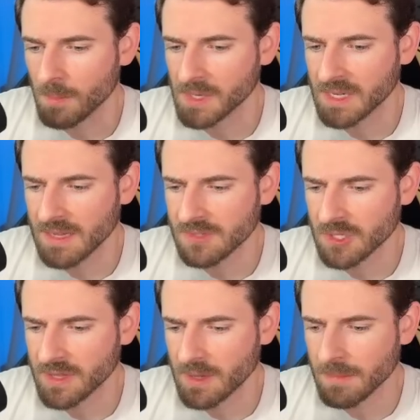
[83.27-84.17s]
but it gives
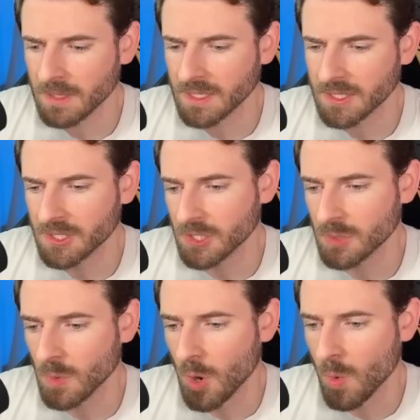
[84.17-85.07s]
you the ability to
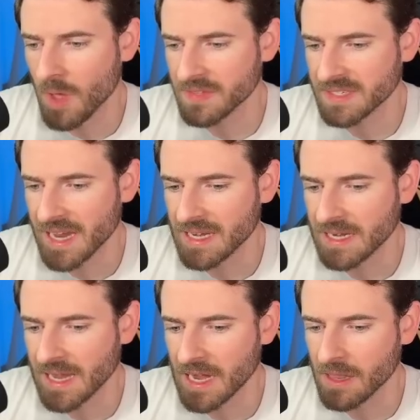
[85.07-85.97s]
do OAuth sign
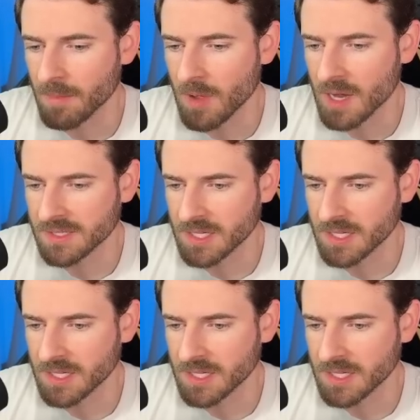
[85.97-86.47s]
in out of the box,